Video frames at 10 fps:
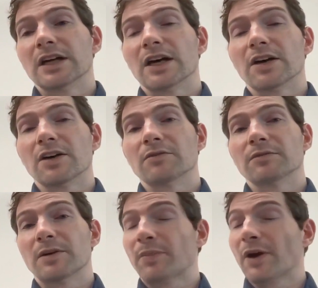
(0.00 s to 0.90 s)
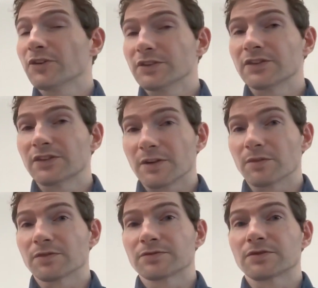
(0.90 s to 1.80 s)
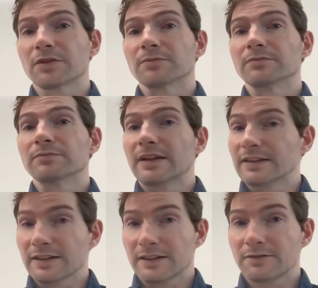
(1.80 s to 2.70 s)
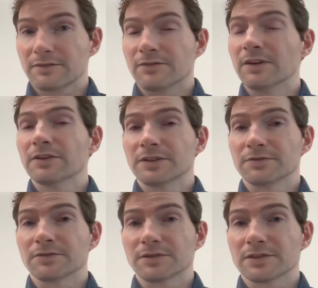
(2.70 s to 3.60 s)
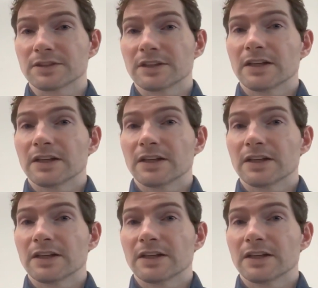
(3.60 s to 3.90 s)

periodic table from Mendeleev. Very different.